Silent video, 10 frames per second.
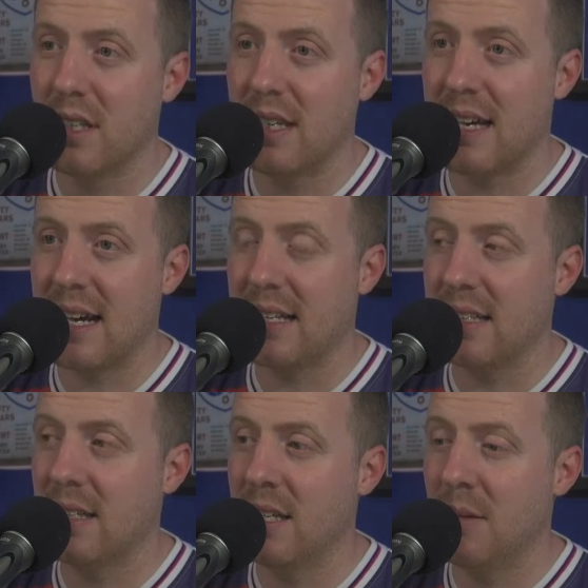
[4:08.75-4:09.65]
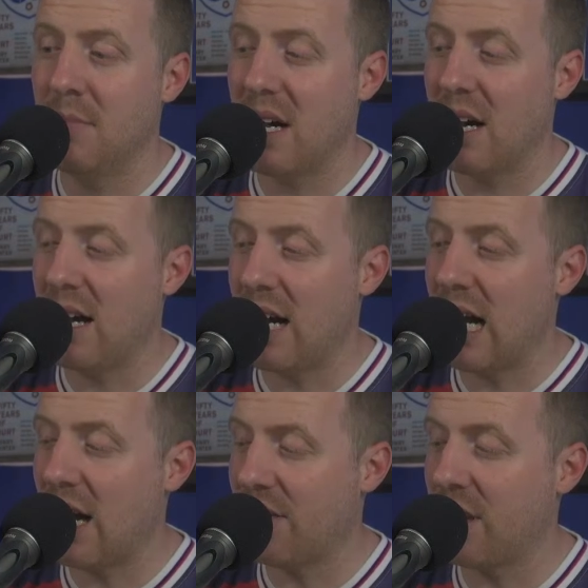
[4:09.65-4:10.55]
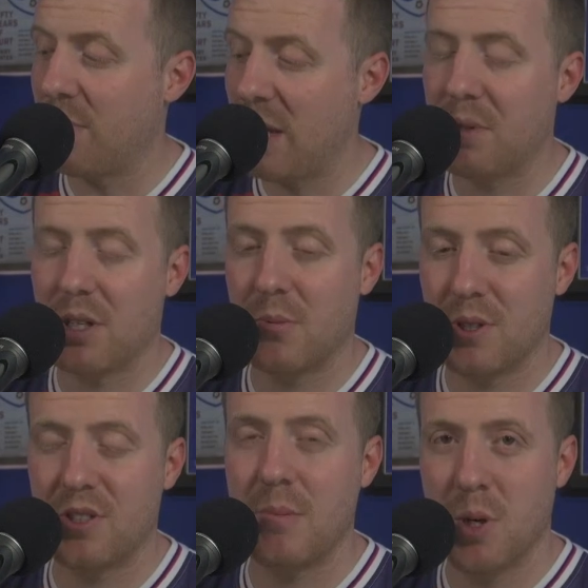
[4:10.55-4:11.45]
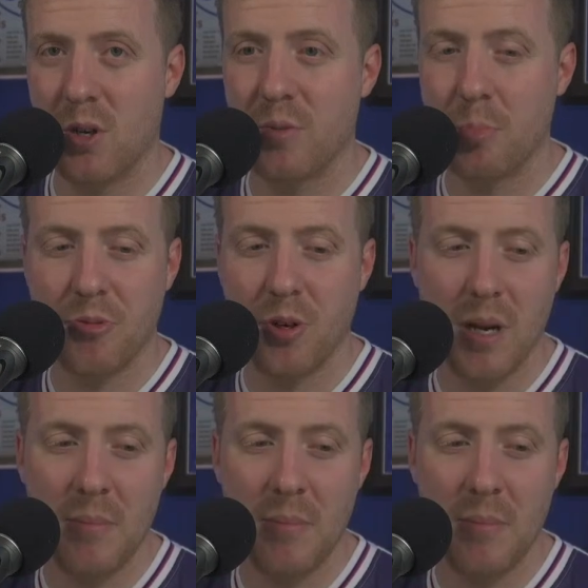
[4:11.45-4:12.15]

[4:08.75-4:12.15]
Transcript: That I think people are going to want to see more of a performance.